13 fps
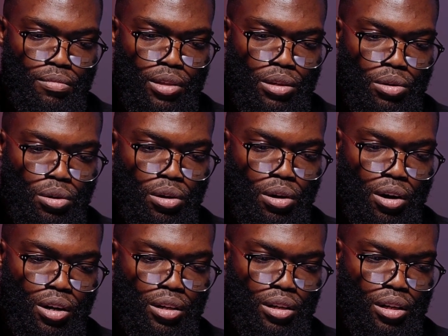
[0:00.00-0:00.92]
You know,
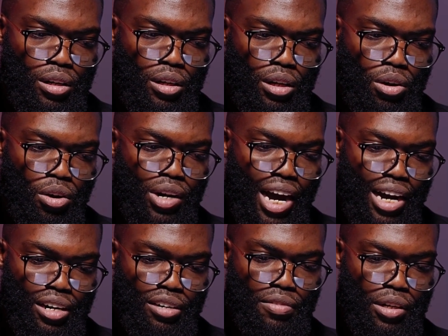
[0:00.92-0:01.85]
God, God
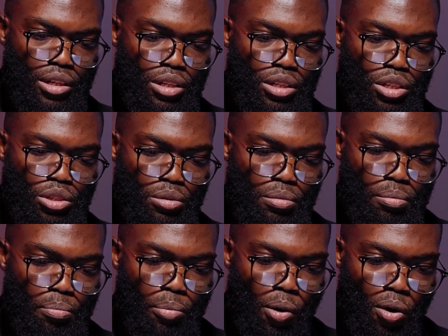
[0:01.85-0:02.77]
had revealed to
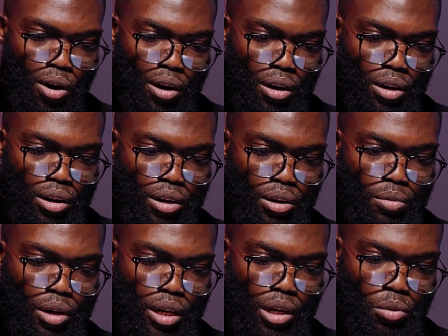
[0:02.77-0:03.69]
Paul
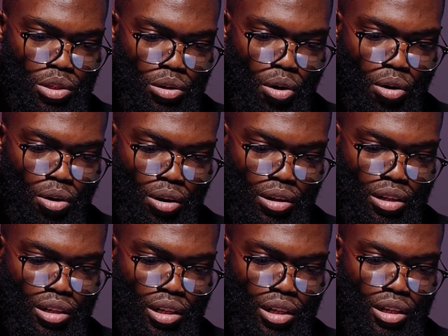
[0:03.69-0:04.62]
when he was called
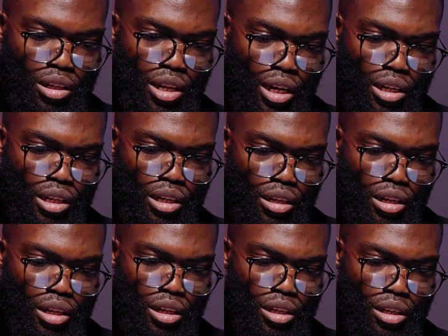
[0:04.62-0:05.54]
that he,
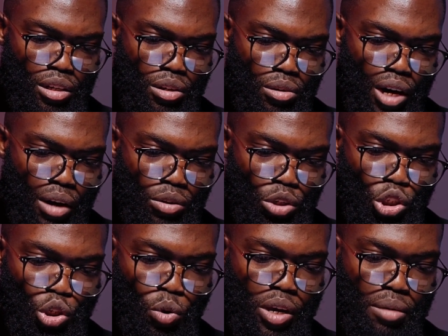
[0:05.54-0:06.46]
you know, I'll
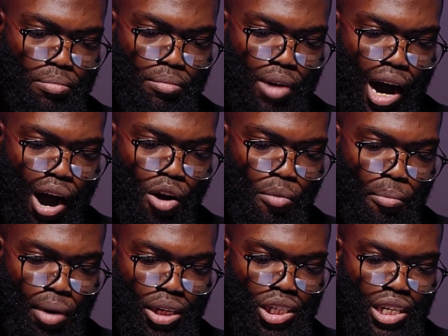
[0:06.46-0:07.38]
show him how
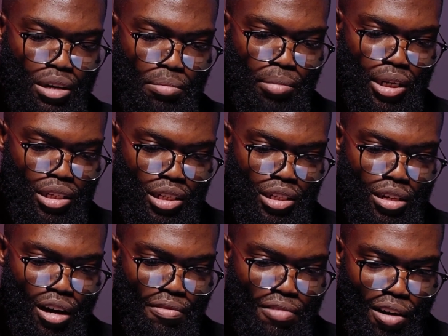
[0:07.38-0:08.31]
much he must
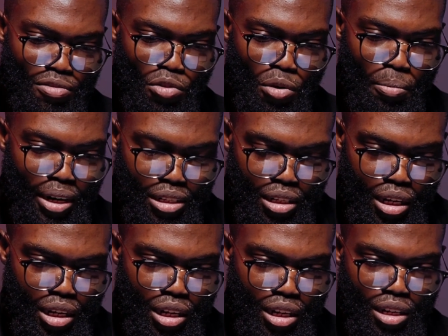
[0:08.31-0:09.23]
suffer for my
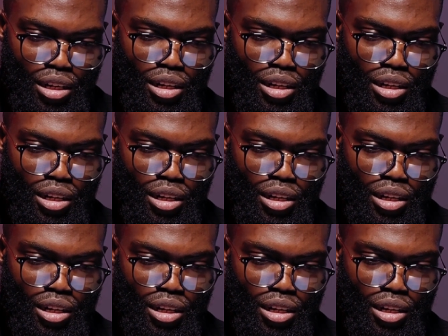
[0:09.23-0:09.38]
sake.